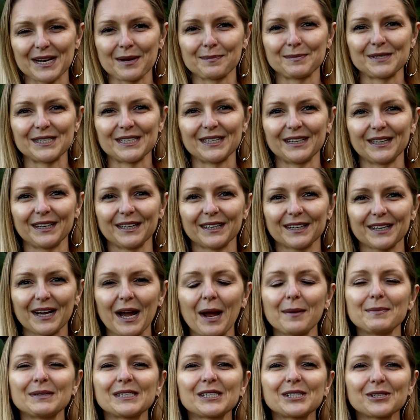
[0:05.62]
MD.
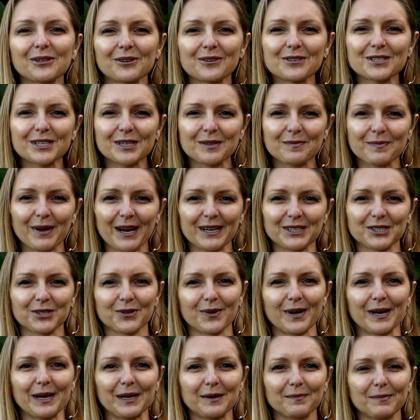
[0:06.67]
I'm a surgeon by
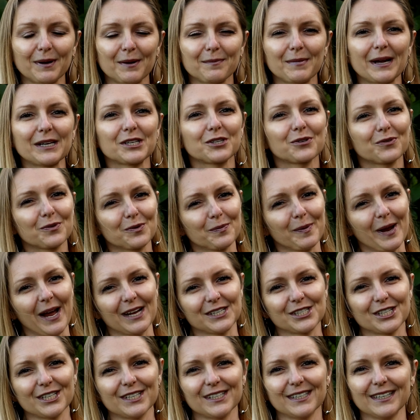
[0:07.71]
trade, but my true
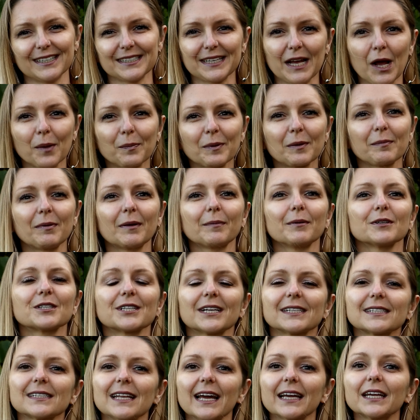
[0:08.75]
passion is helping people
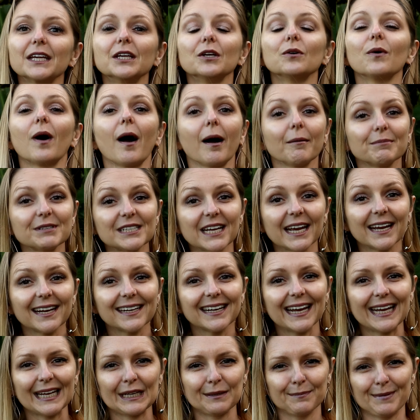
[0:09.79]
just like you obtain
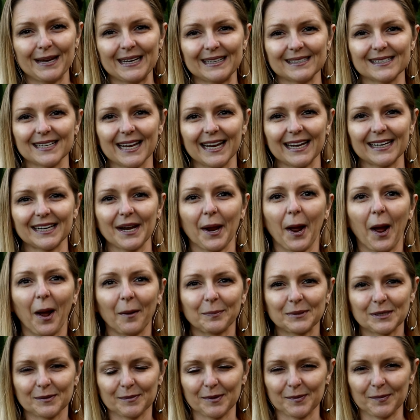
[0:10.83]
and maintain
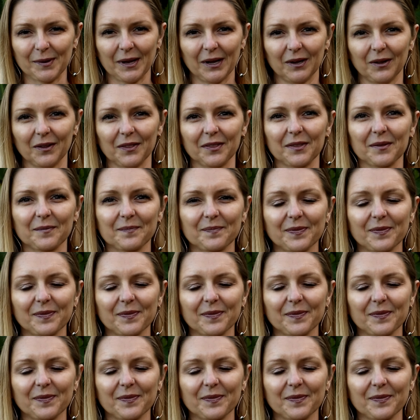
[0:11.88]
optimum health.